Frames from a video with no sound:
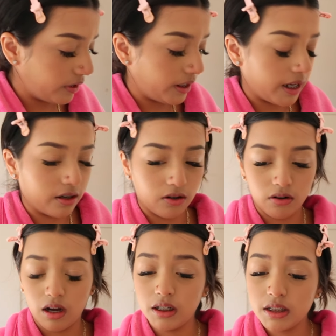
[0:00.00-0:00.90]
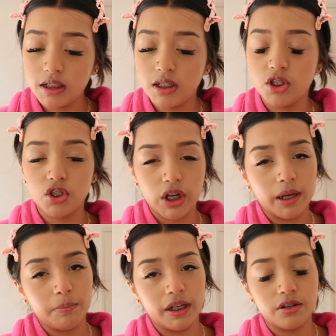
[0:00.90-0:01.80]
yeah, girl, honestly, just try
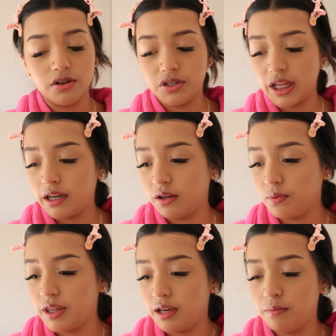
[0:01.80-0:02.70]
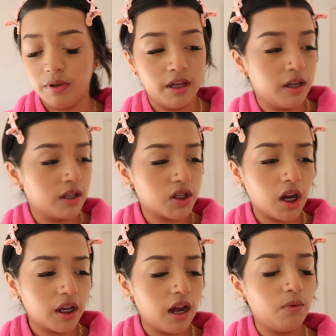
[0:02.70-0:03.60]
and be understanding with him,
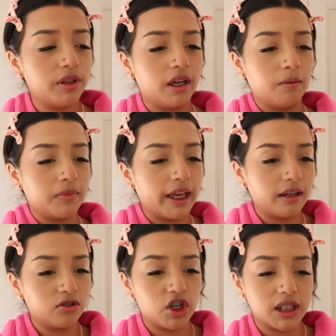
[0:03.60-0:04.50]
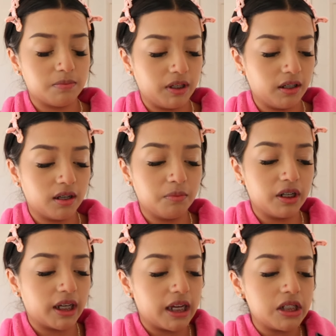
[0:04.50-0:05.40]
talk it out with him. Like, trust me,
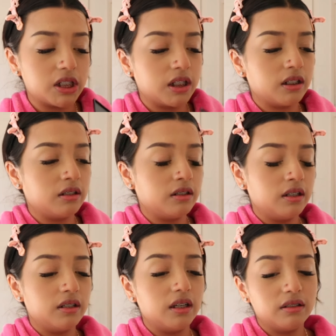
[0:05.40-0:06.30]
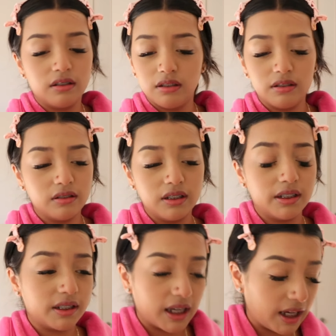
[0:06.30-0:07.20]
communication
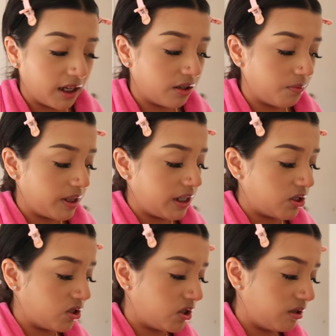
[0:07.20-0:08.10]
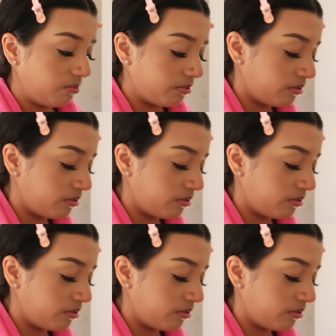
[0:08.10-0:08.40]
is key in a relationship.